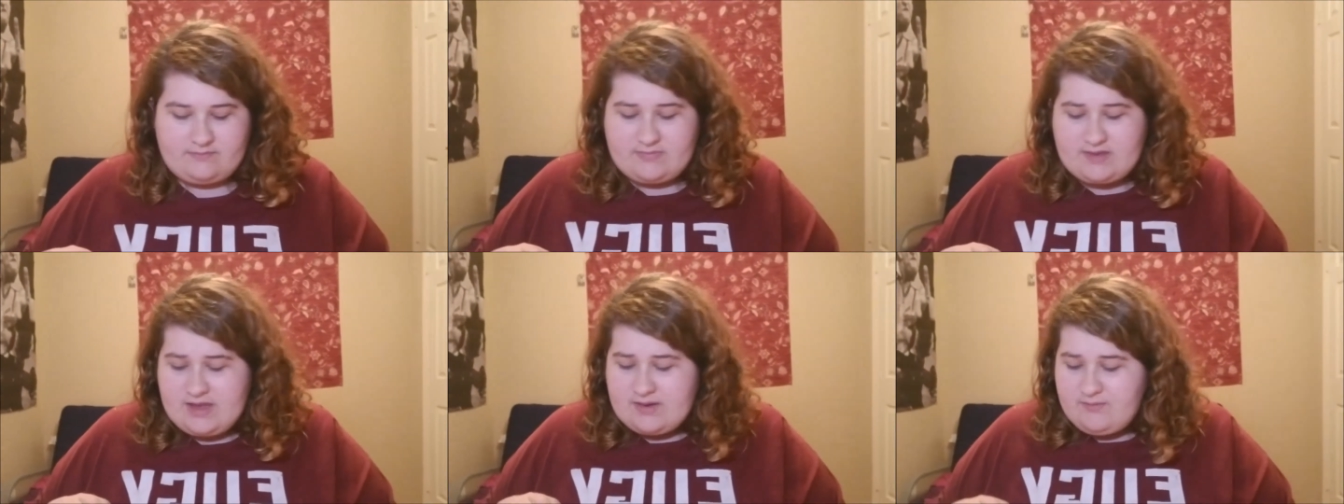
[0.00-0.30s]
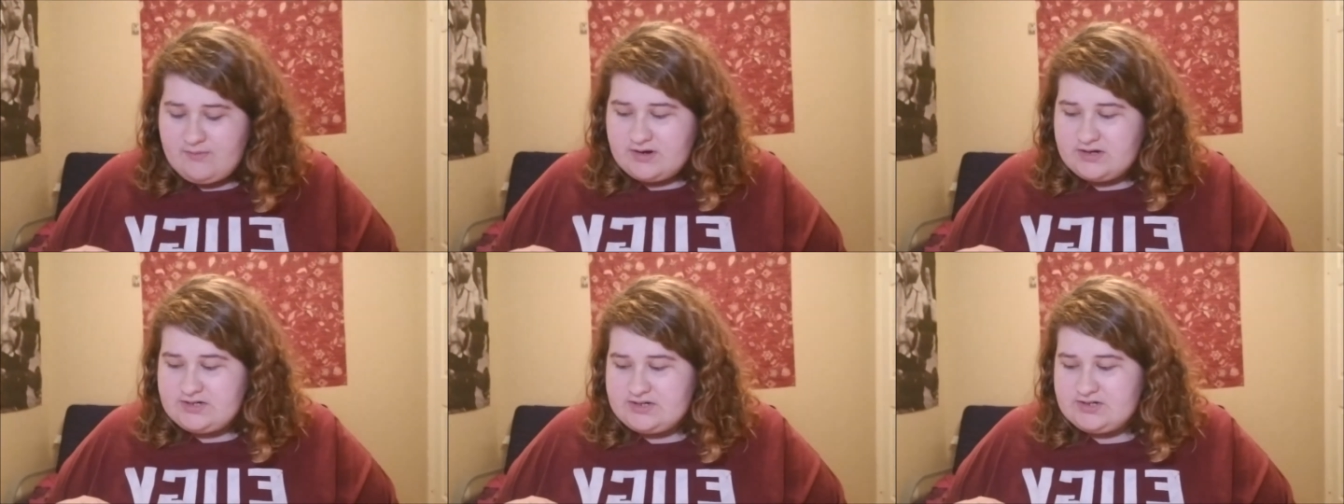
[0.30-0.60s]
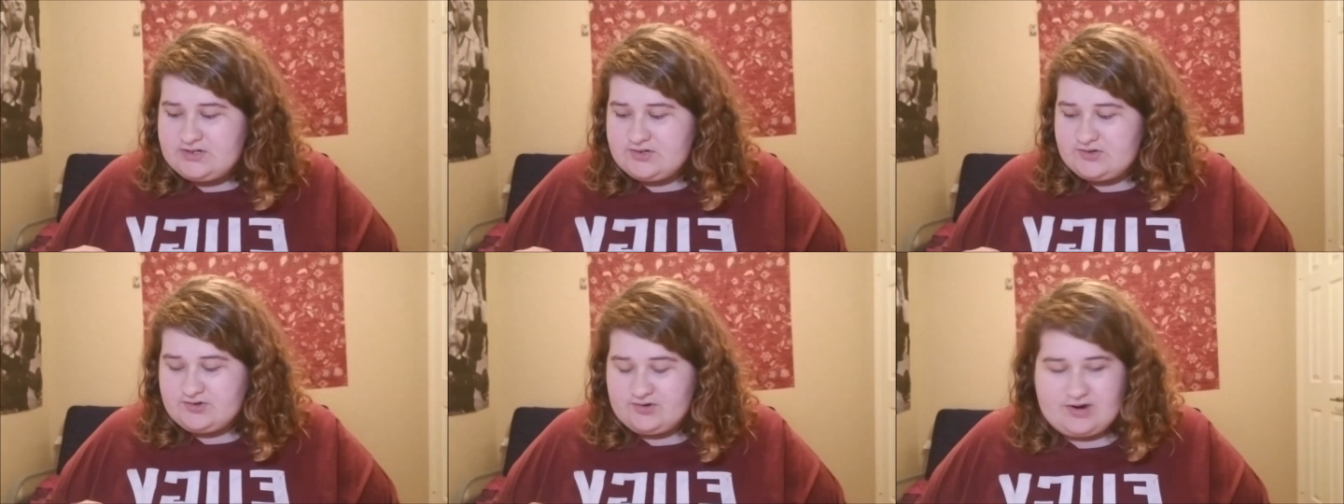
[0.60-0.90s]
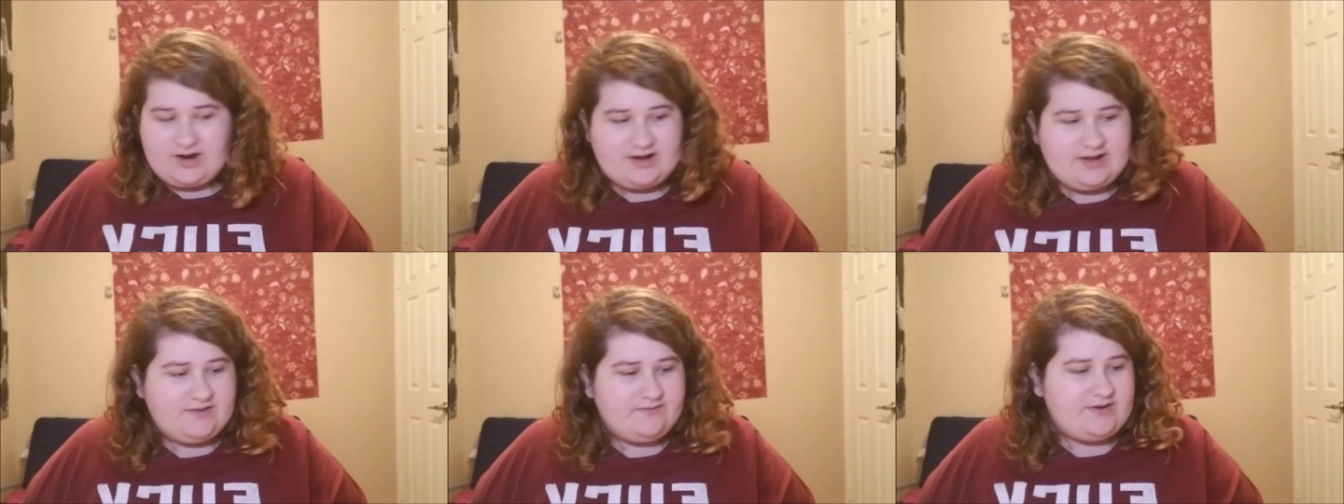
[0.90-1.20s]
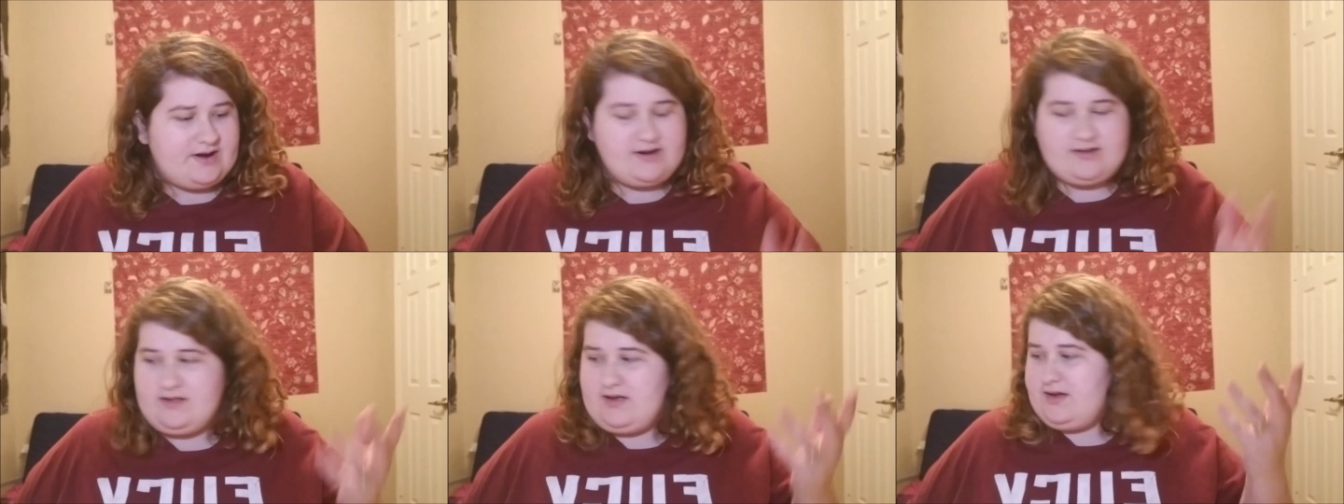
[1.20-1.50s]
And we're just trucking
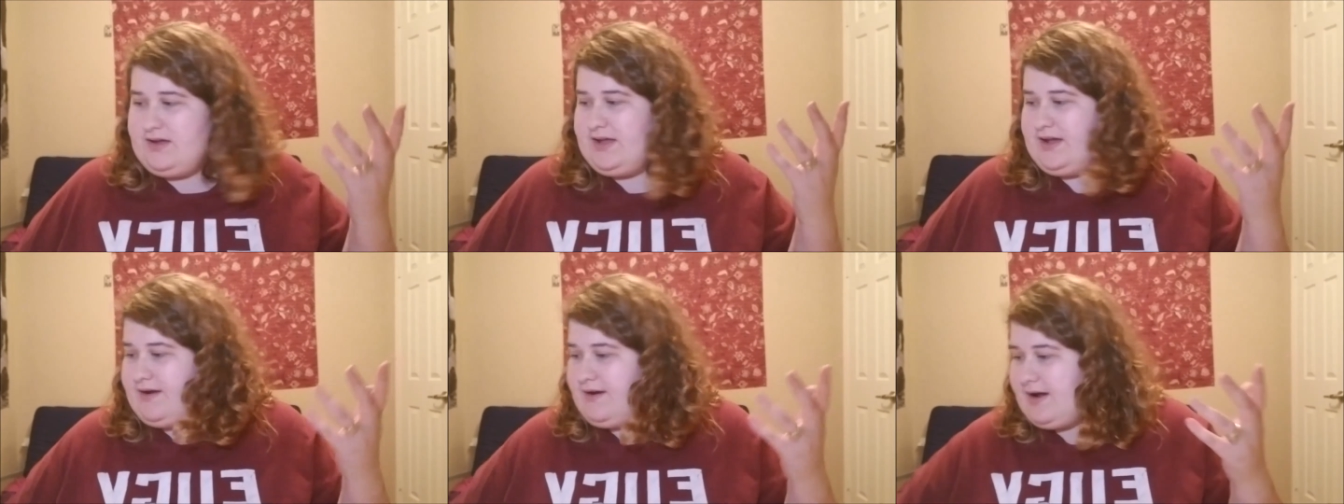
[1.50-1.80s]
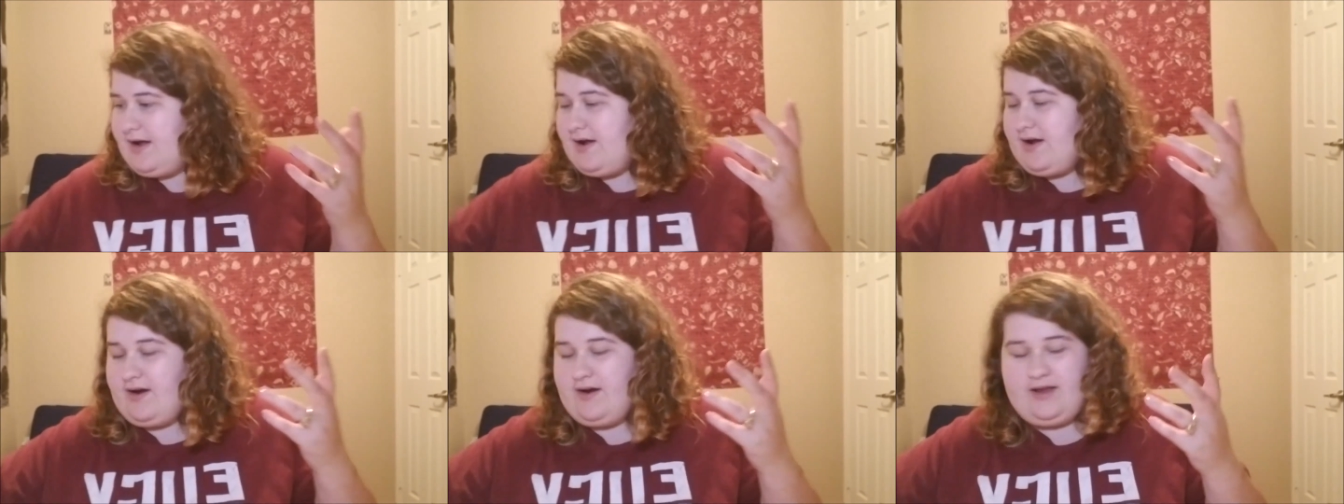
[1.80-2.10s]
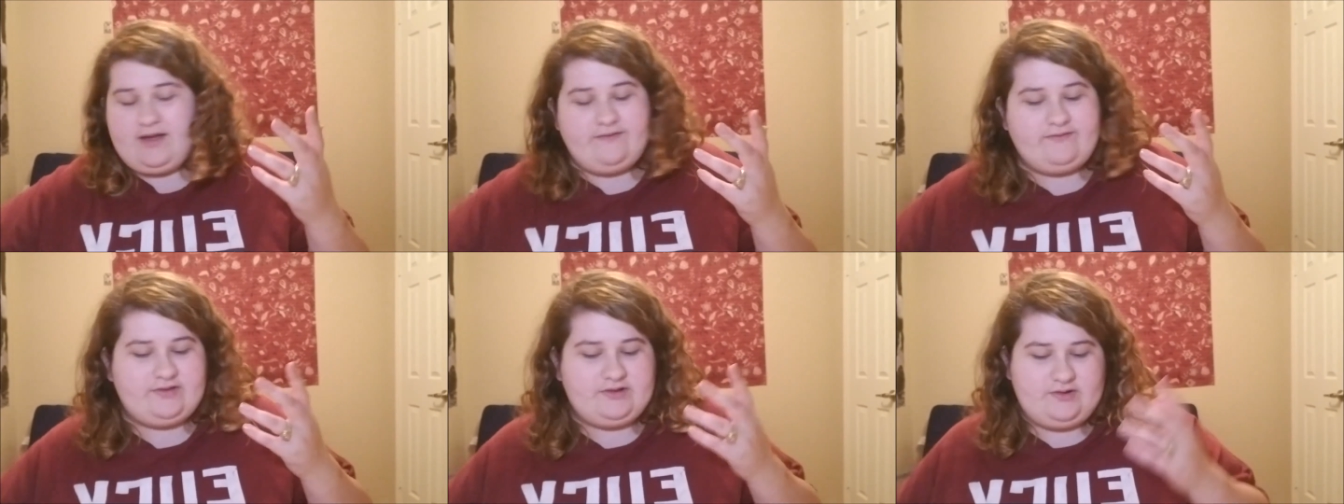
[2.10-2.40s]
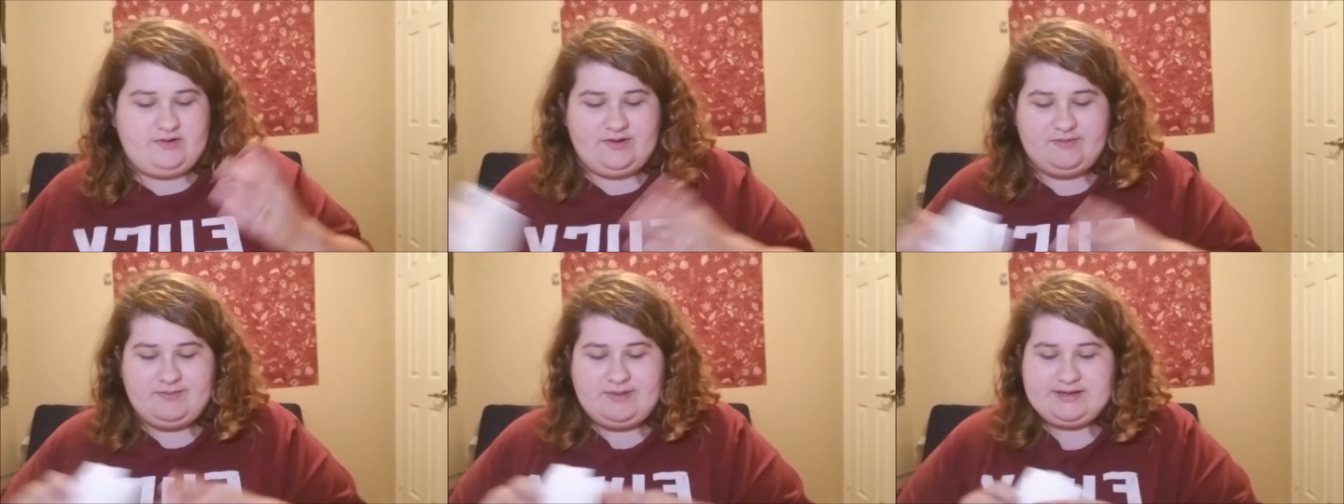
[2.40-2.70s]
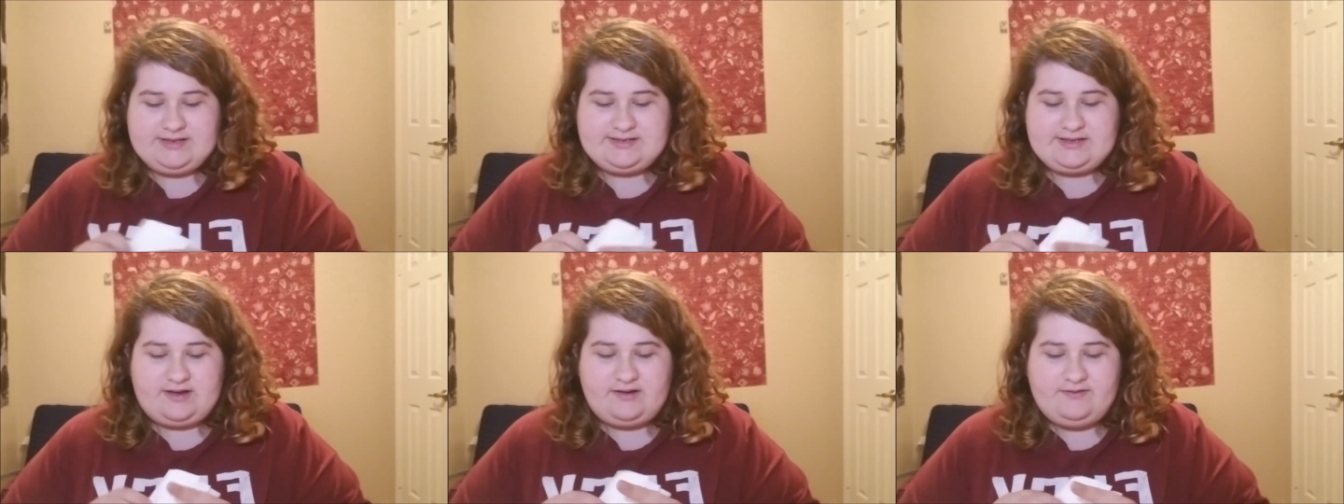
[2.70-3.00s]
right along here. I already have glue on
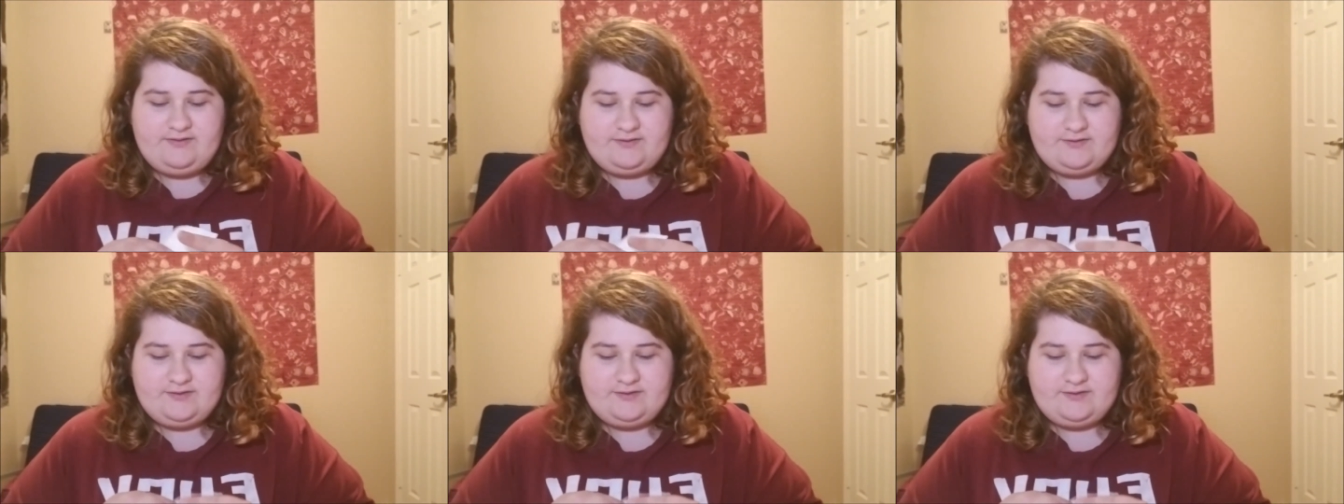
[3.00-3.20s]
myself.